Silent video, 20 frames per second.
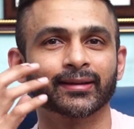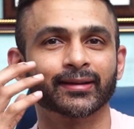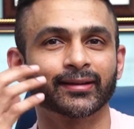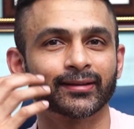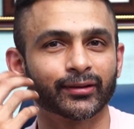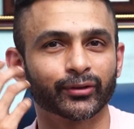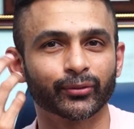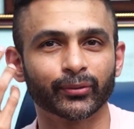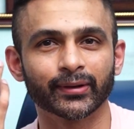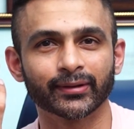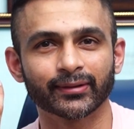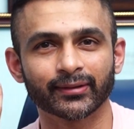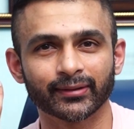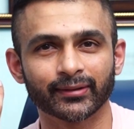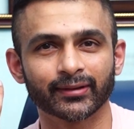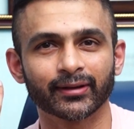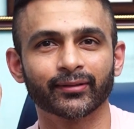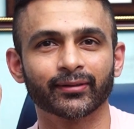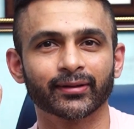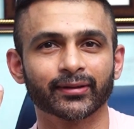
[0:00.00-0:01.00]
In the
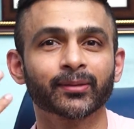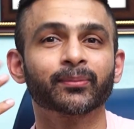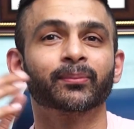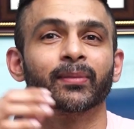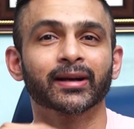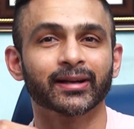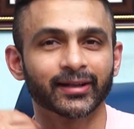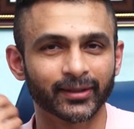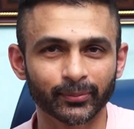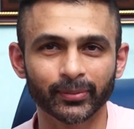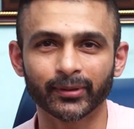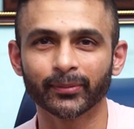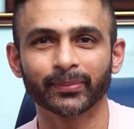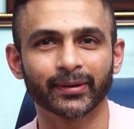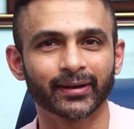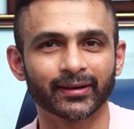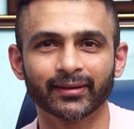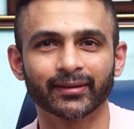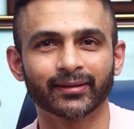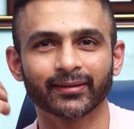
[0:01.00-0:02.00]
situations la vandu multiple
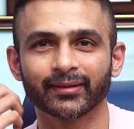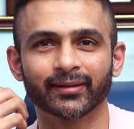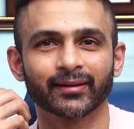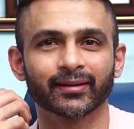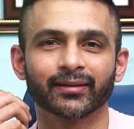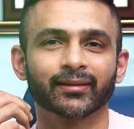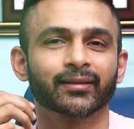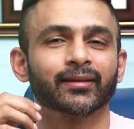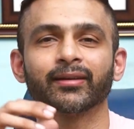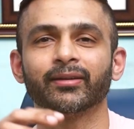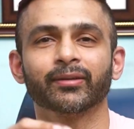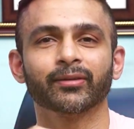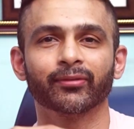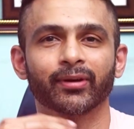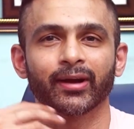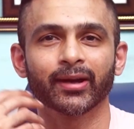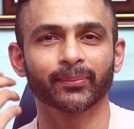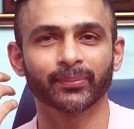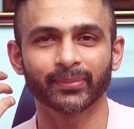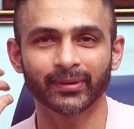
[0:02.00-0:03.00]
pregnancy nirudhukku
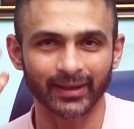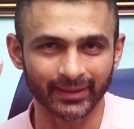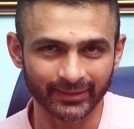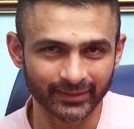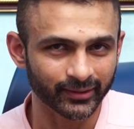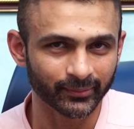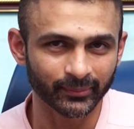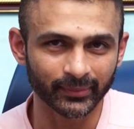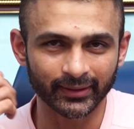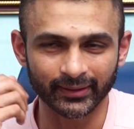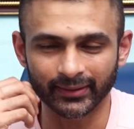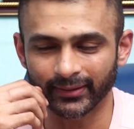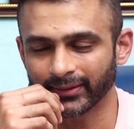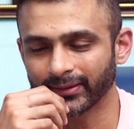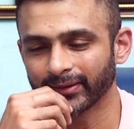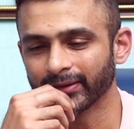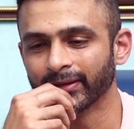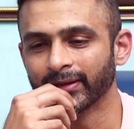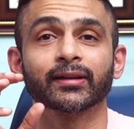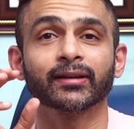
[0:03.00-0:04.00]
vaipu adhigama
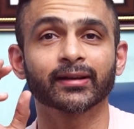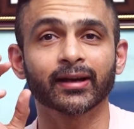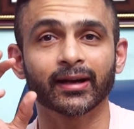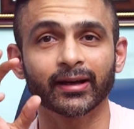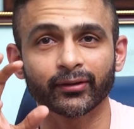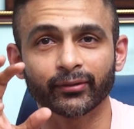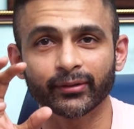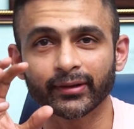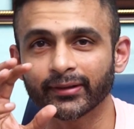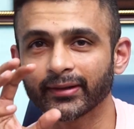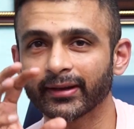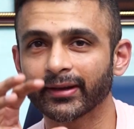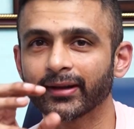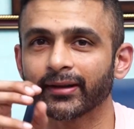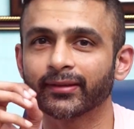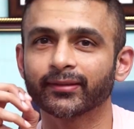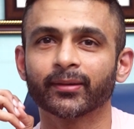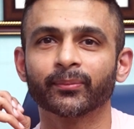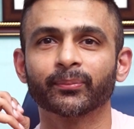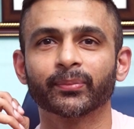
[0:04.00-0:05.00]
irukku. Idukagave there
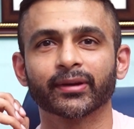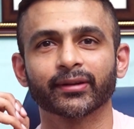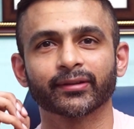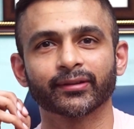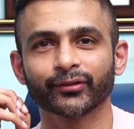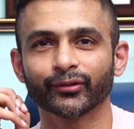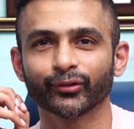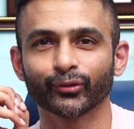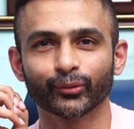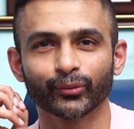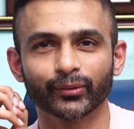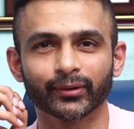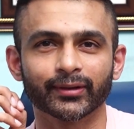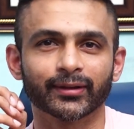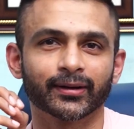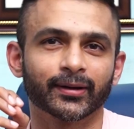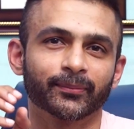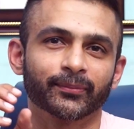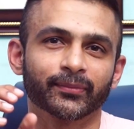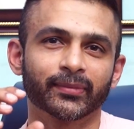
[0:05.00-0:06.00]
are some patients who will
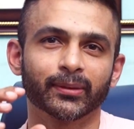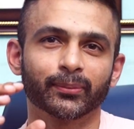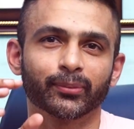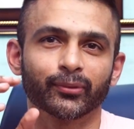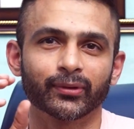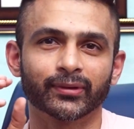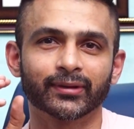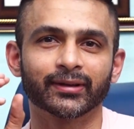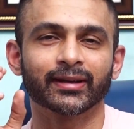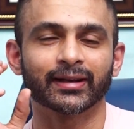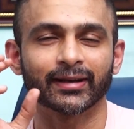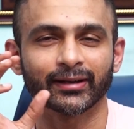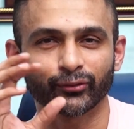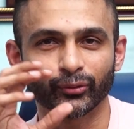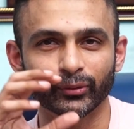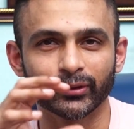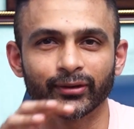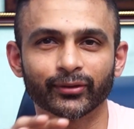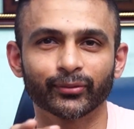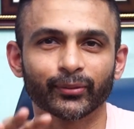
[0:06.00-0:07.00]
come ipo vandu enak
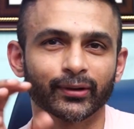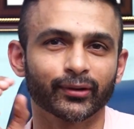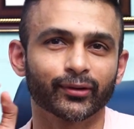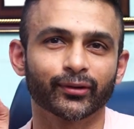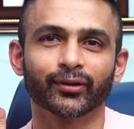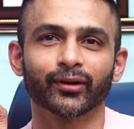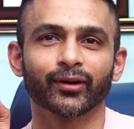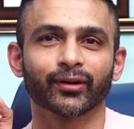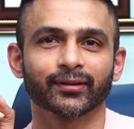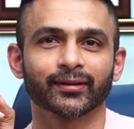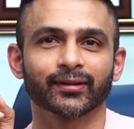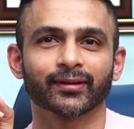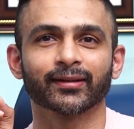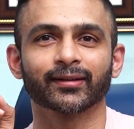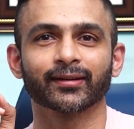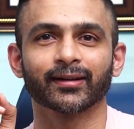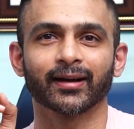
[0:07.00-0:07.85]
twins venum doctor.